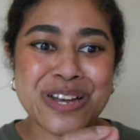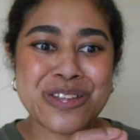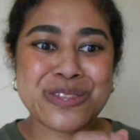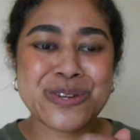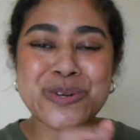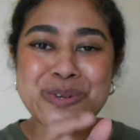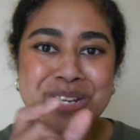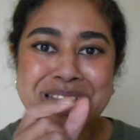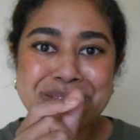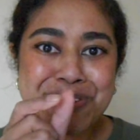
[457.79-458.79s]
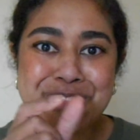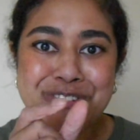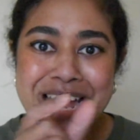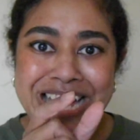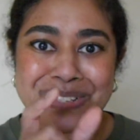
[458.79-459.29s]
the cream
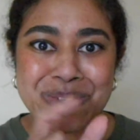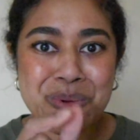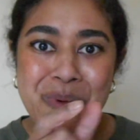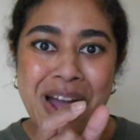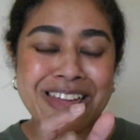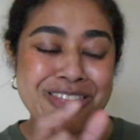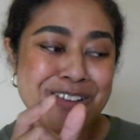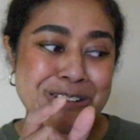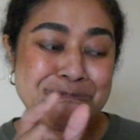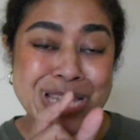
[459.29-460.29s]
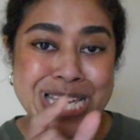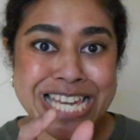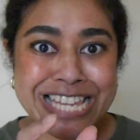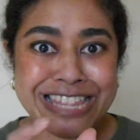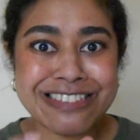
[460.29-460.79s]
thread or the white thread
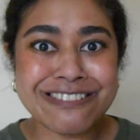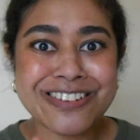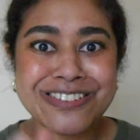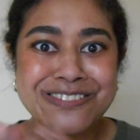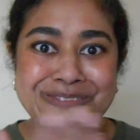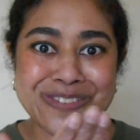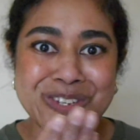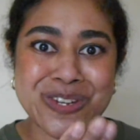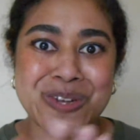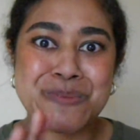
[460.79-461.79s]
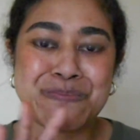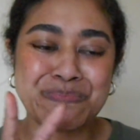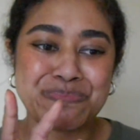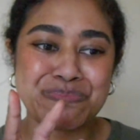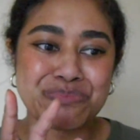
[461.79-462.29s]
peeking through, you know,
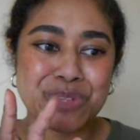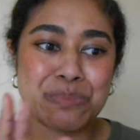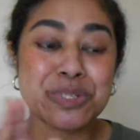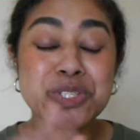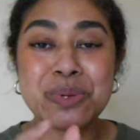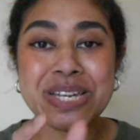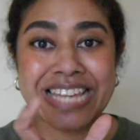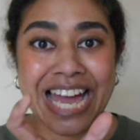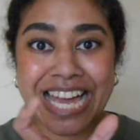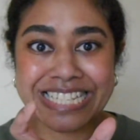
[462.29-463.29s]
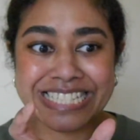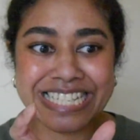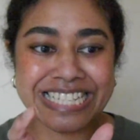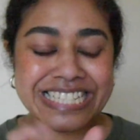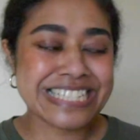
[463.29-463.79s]
between the
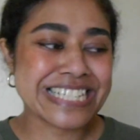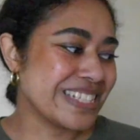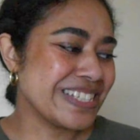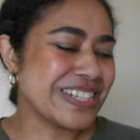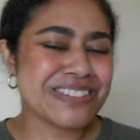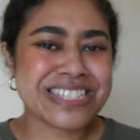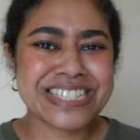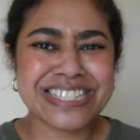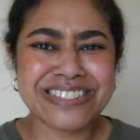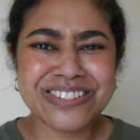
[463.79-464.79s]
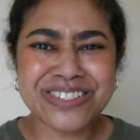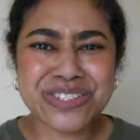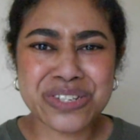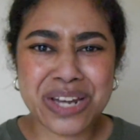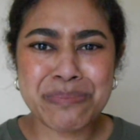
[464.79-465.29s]
hexies. You know, I was thinking, oh,
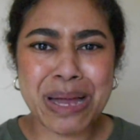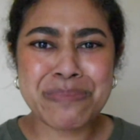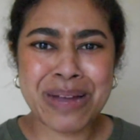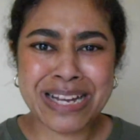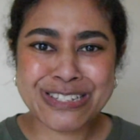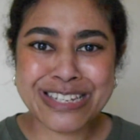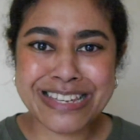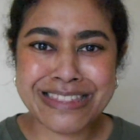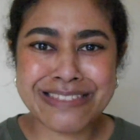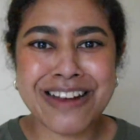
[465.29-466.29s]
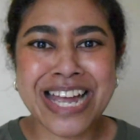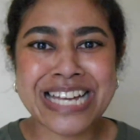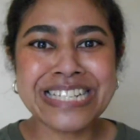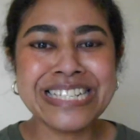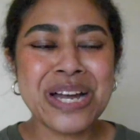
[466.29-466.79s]
should I buy matching
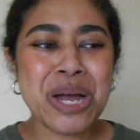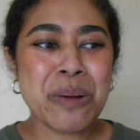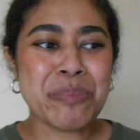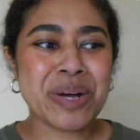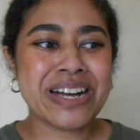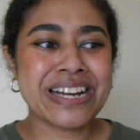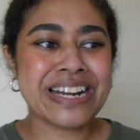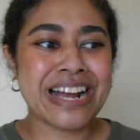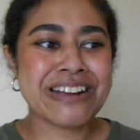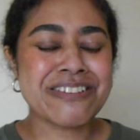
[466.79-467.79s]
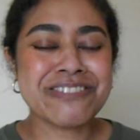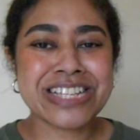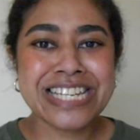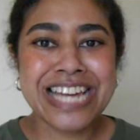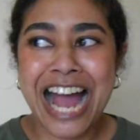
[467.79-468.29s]
thread? But I don't
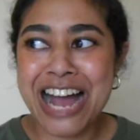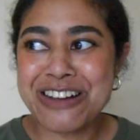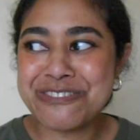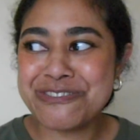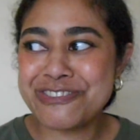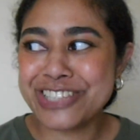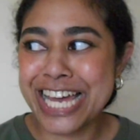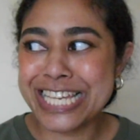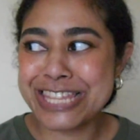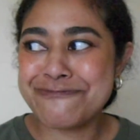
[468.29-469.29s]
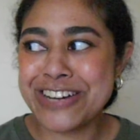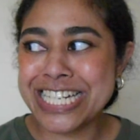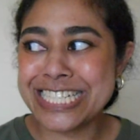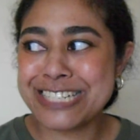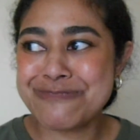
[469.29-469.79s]
really have like the
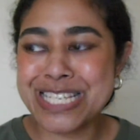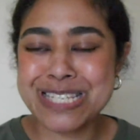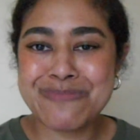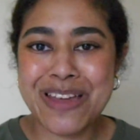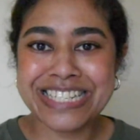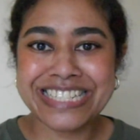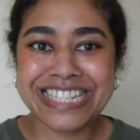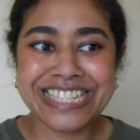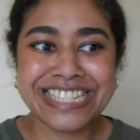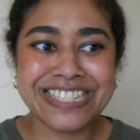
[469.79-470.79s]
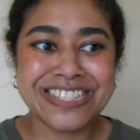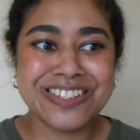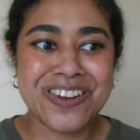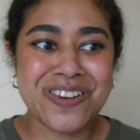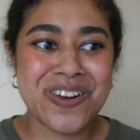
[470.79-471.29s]
money to be spending,
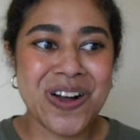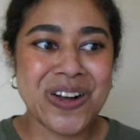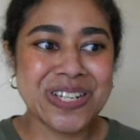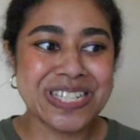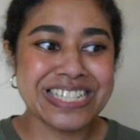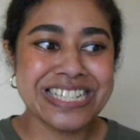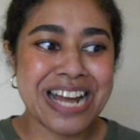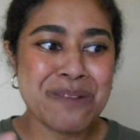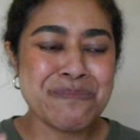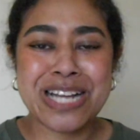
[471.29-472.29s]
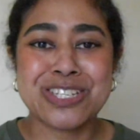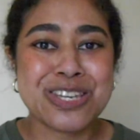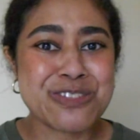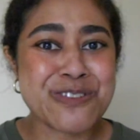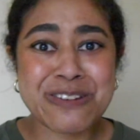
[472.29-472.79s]
you know, on a
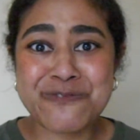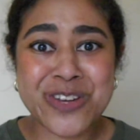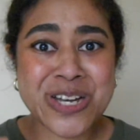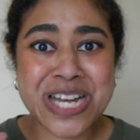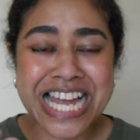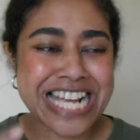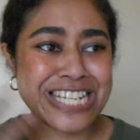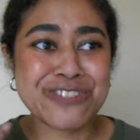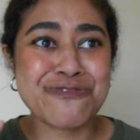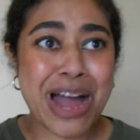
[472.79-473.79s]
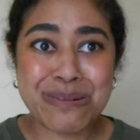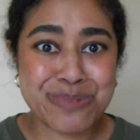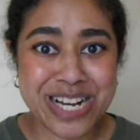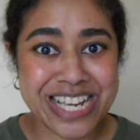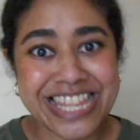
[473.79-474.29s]
matching thread for each
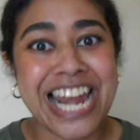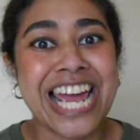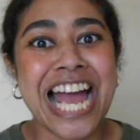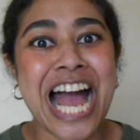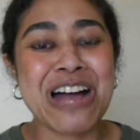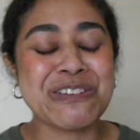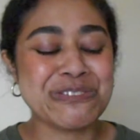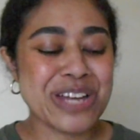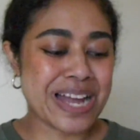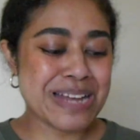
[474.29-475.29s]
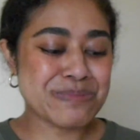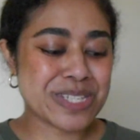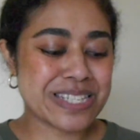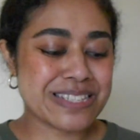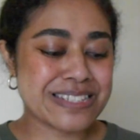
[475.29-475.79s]
fabric that I have. I'm
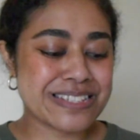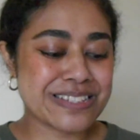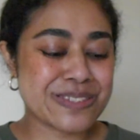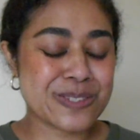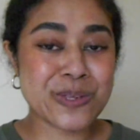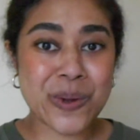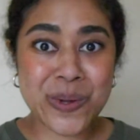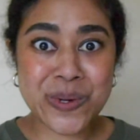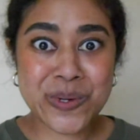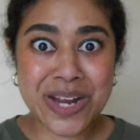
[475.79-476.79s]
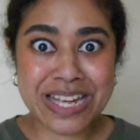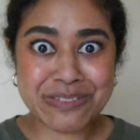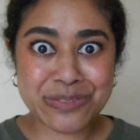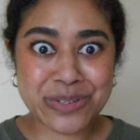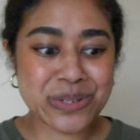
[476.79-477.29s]
just so
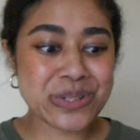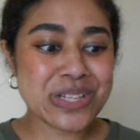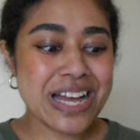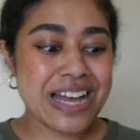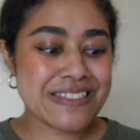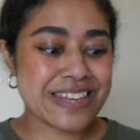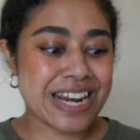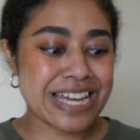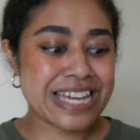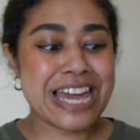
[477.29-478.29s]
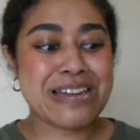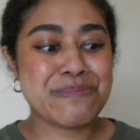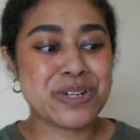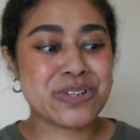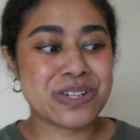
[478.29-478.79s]
grateful that I
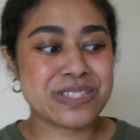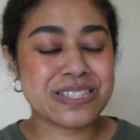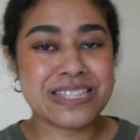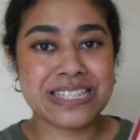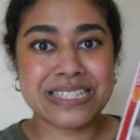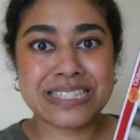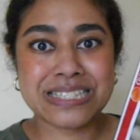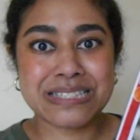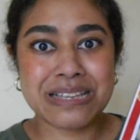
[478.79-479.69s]
came across this